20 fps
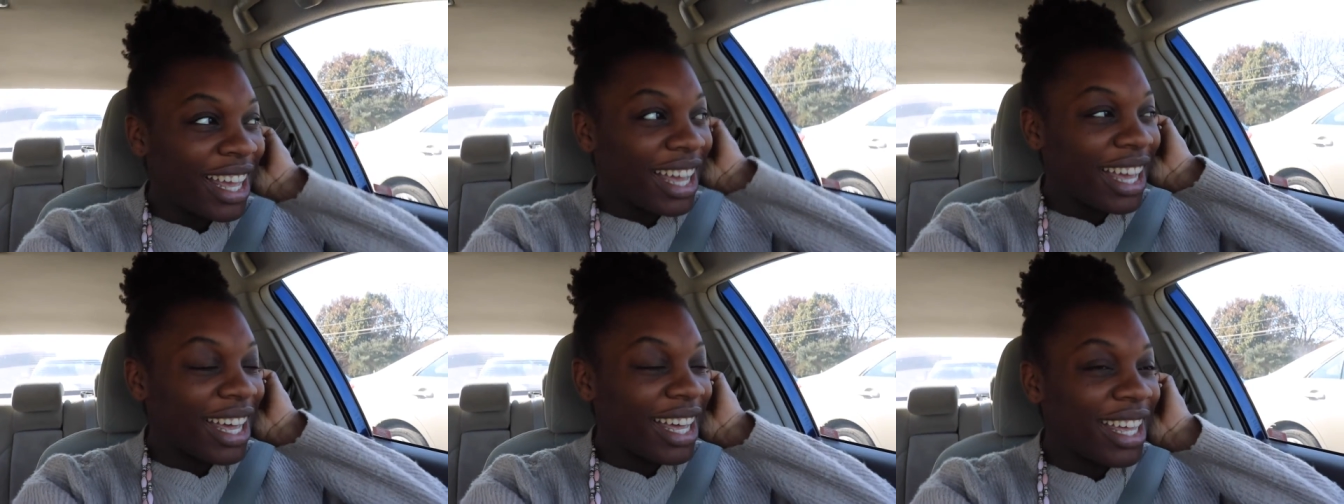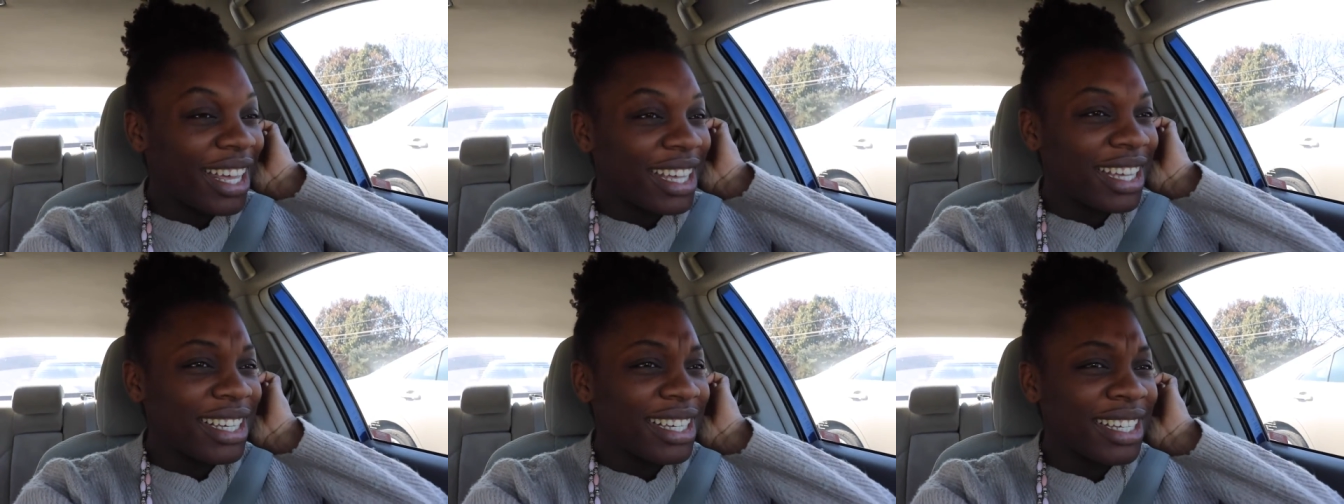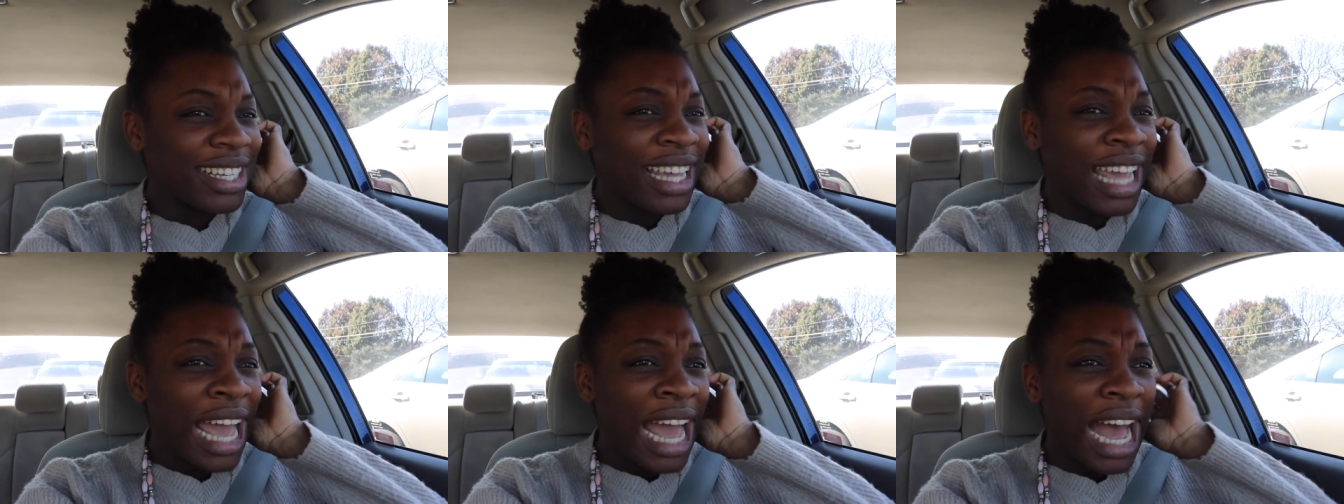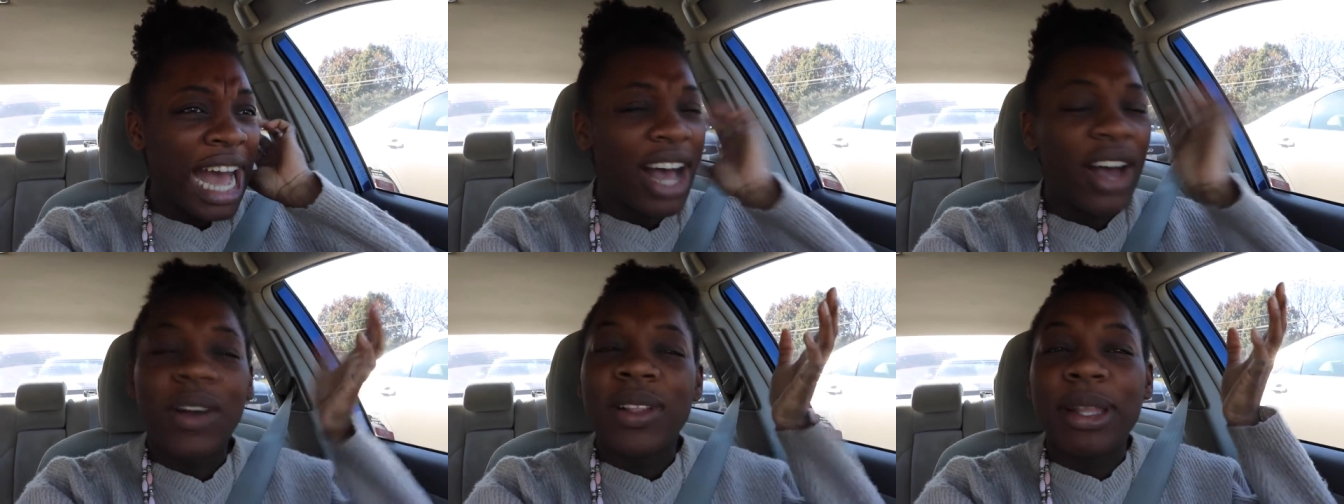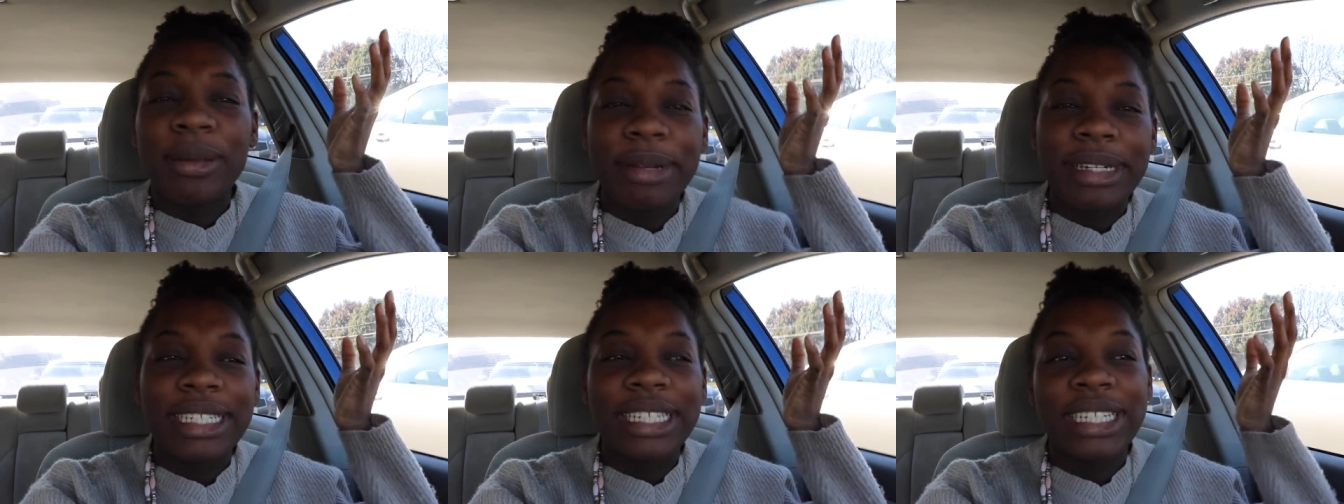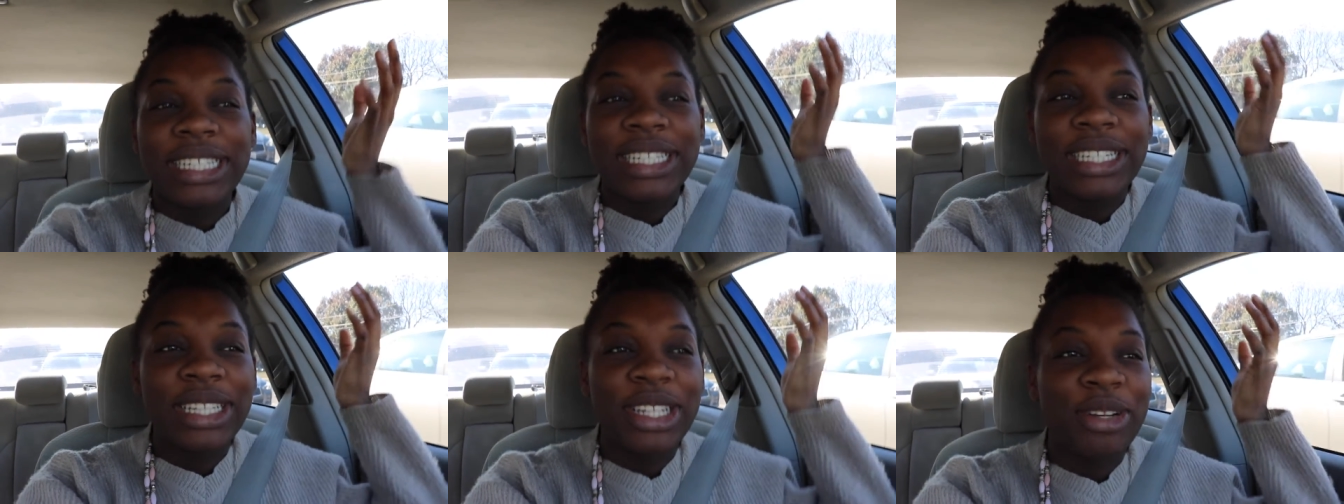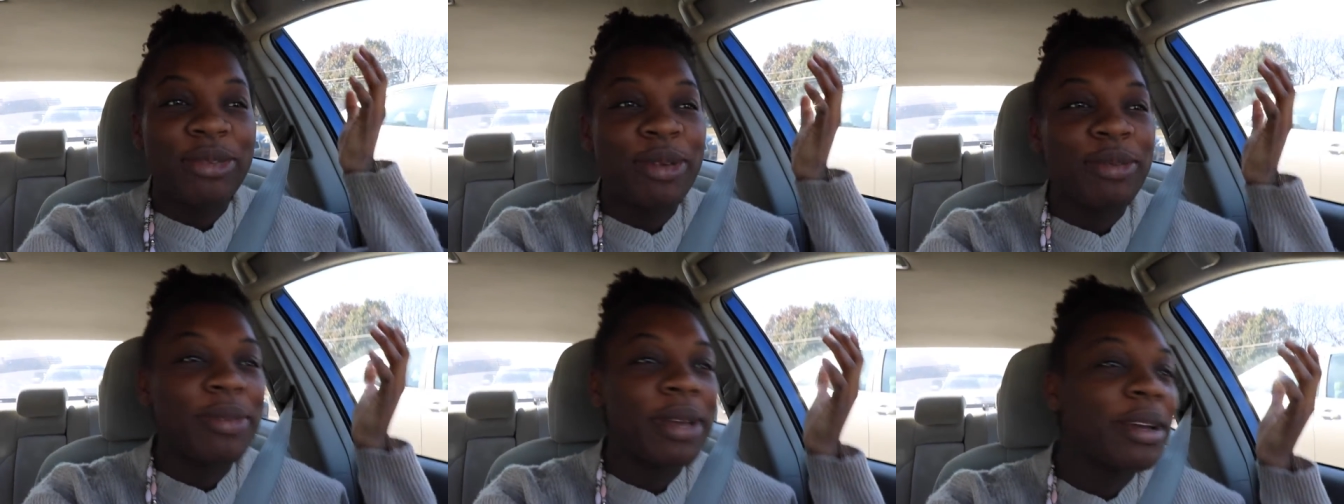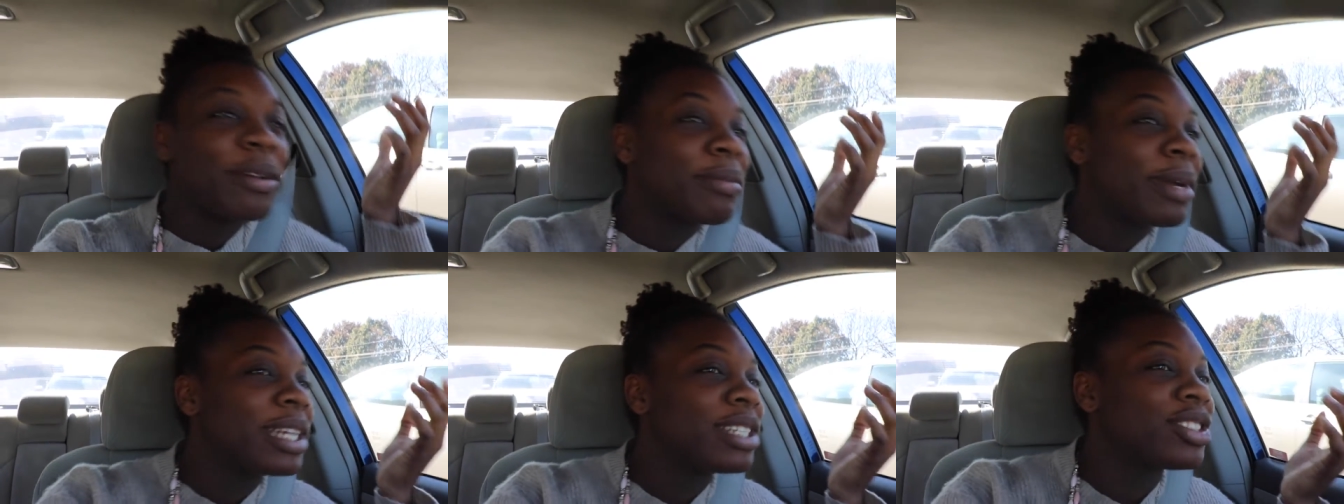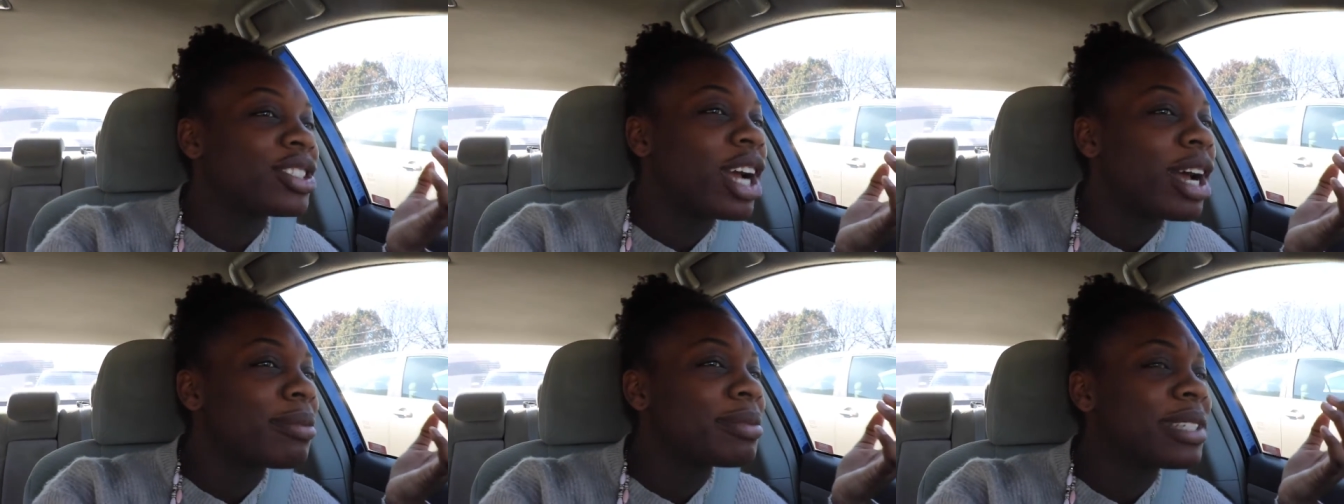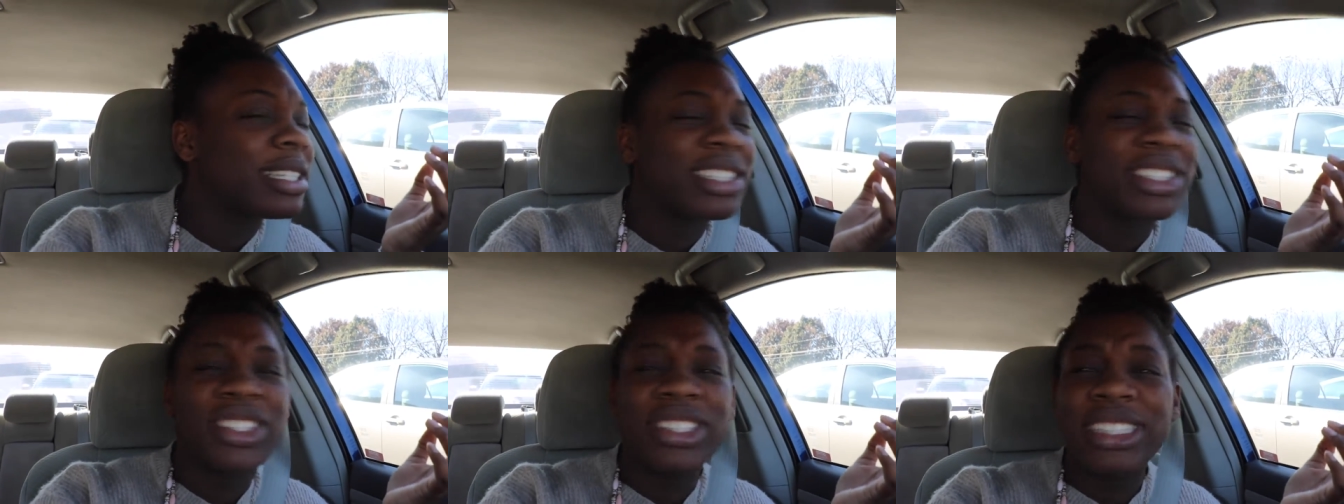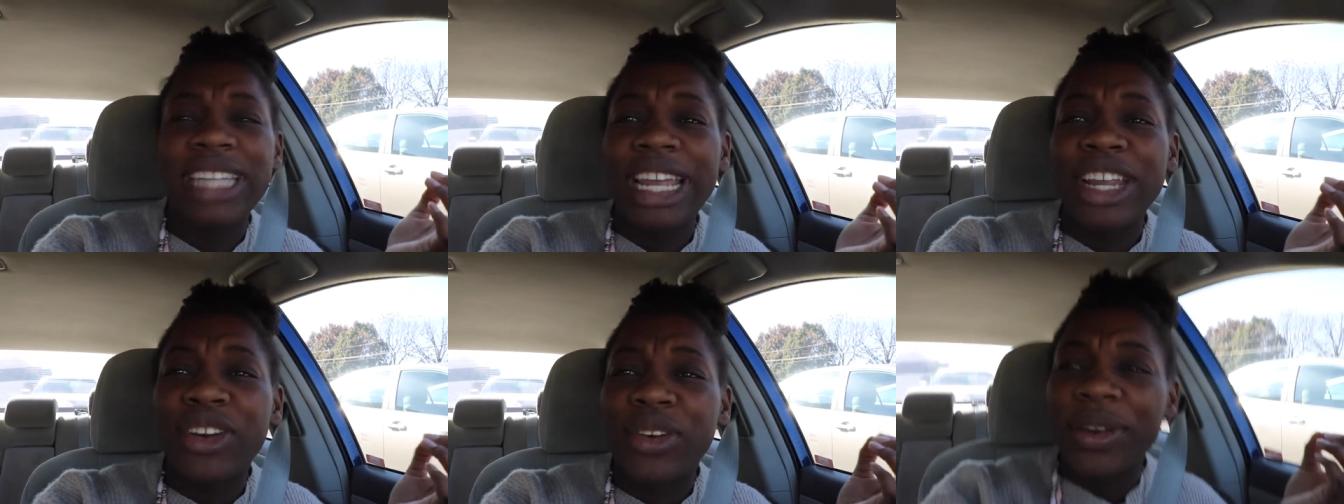Uh, oh, let me tell you a little bit about my job since there's like